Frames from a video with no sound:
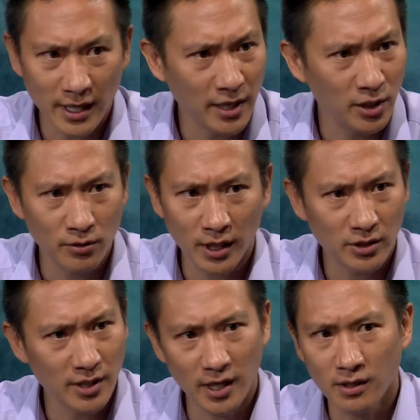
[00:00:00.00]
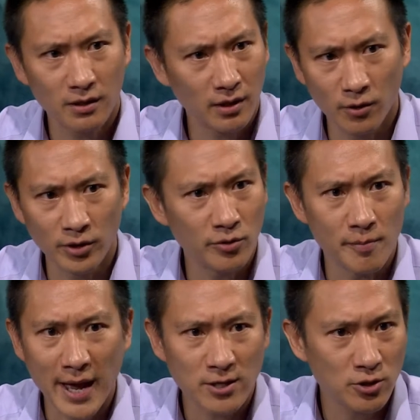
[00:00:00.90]
I knew I could take go into a
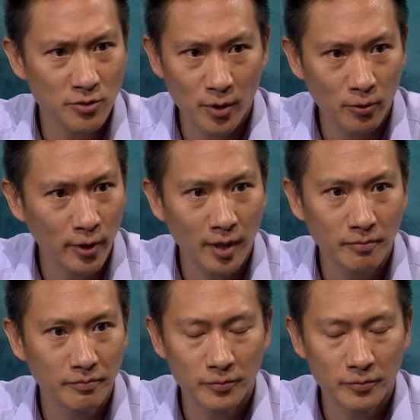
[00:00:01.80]
master's program.